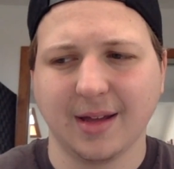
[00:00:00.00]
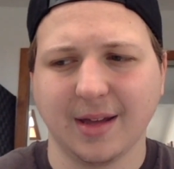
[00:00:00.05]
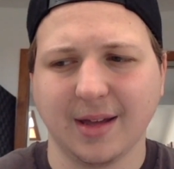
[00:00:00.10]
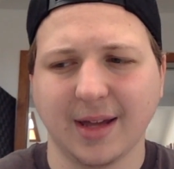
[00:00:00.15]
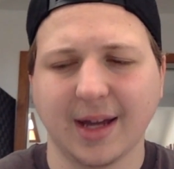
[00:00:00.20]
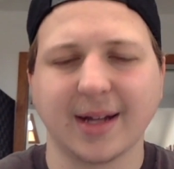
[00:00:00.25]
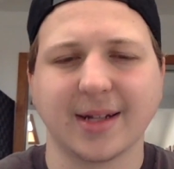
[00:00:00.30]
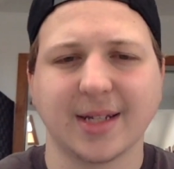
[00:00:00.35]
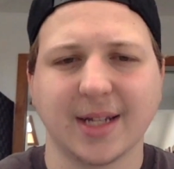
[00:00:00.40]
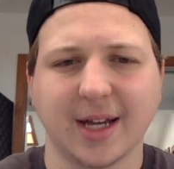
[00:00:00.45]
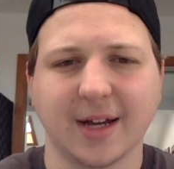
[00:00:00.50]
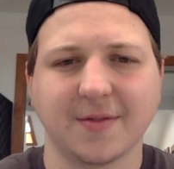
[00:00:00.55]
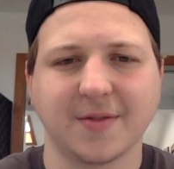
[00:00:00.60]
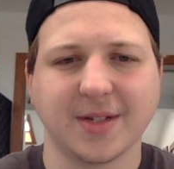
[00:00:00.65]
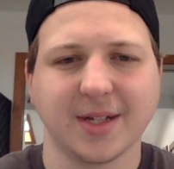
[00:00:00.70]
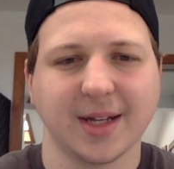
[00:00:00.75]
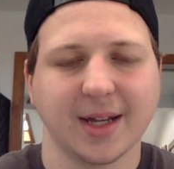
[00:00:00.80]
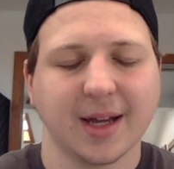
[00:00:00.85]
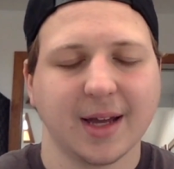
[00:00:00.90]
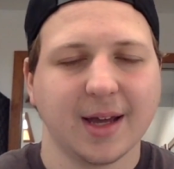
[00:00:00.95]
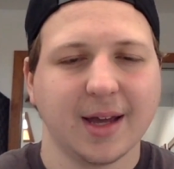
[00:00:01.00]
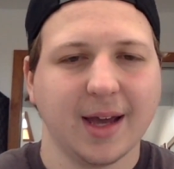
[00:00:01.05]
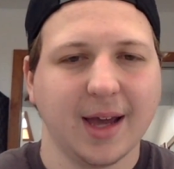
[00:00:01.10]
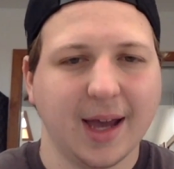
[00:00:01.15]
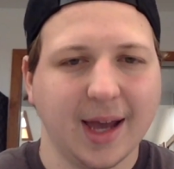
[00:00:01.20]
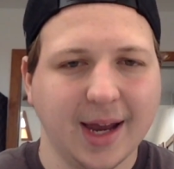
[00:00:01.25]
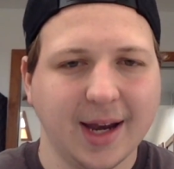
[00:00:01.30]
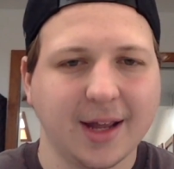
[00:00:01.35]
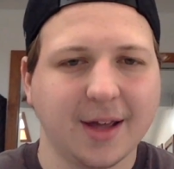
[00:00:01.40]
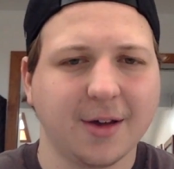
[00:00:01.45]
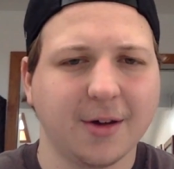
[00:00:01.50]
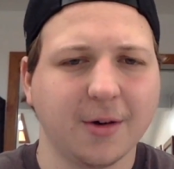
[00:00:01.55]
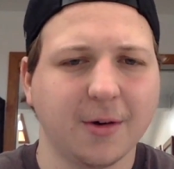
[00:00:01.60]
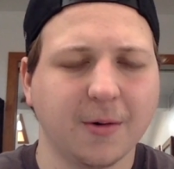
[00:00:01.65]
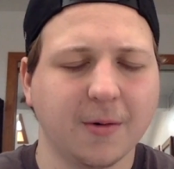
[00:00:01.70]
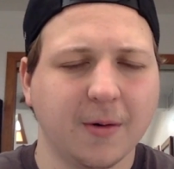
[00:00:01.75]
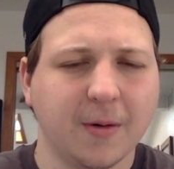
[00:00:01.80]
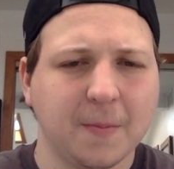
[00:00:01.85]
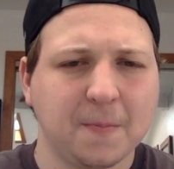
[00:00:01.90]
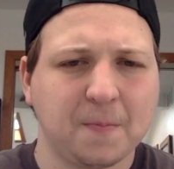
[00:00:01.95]
Yeah, TFC.
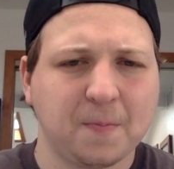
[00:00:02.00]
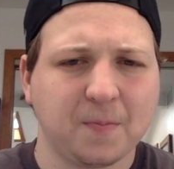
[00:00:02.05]
Anywho,